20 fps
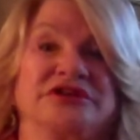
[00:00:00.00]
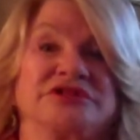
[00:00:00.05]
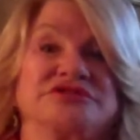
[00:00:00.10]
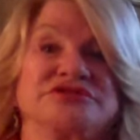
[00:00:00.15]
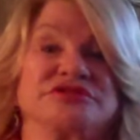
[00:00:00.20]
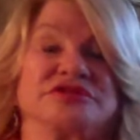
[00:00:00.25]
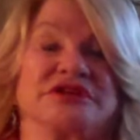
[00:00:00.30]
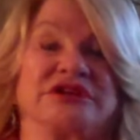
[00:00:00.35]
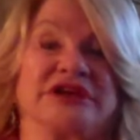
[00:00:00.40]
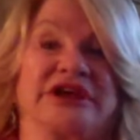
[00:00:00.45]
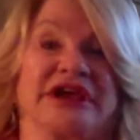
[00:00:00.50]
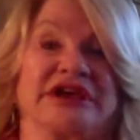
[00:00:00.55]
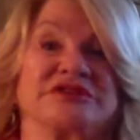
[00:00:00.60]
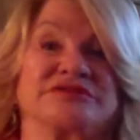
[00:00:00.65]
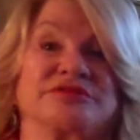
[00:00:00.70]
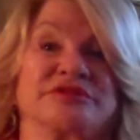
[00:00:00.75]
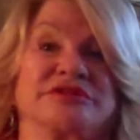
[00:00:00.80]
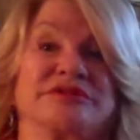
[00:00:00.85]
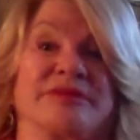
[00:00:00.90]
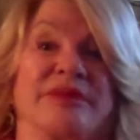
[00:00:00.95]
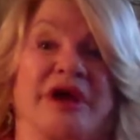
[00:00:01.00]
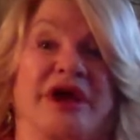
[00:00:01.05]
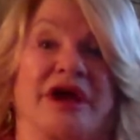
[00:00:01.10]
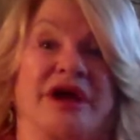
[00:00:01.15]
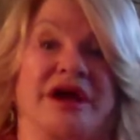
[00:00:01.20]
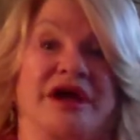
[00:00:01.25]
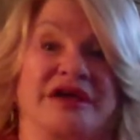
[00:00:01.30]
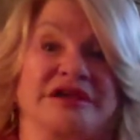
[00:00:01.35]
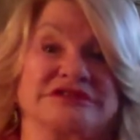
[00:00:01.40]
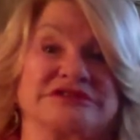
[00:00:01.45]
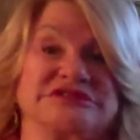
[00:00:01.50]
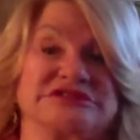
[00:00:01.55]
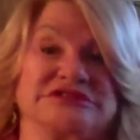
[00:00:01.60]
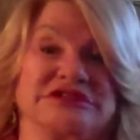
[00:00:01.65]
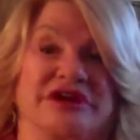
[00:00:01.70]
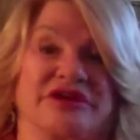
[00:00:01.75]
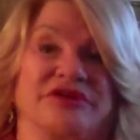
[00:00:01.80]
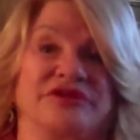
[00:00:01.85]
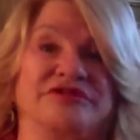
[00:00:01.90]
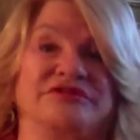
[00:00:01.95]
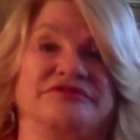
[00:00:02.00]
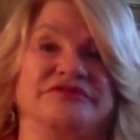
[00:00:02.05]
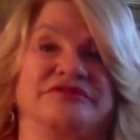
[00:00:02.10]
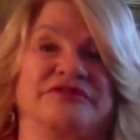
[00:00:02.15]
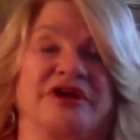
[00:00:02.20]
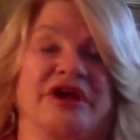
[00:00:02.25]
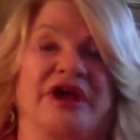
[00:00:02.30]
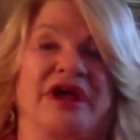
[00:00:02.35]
to connect with my higher self.